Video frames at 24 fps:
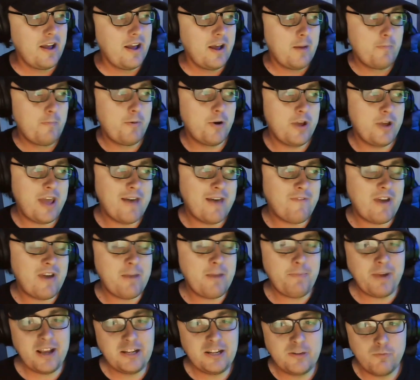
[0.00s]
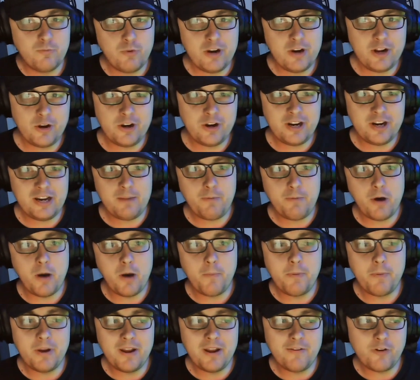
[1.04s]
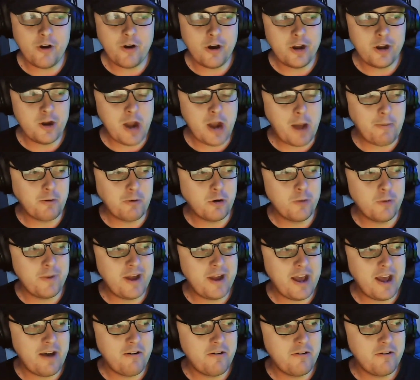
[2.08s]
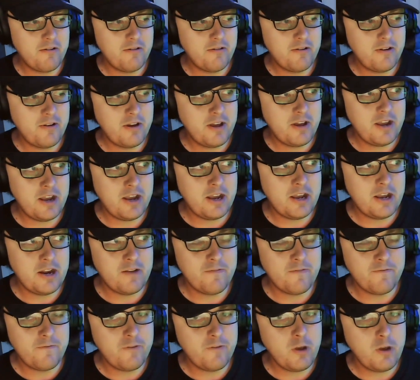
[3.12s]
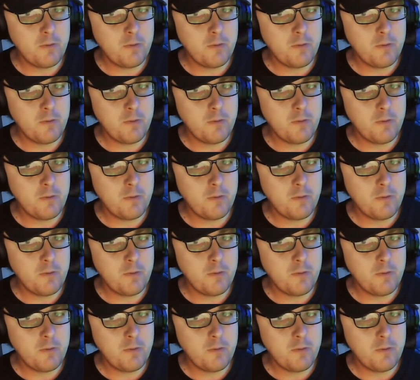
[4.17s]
But yeah, they play some really good indie pop, and they've got a new album coming out in a few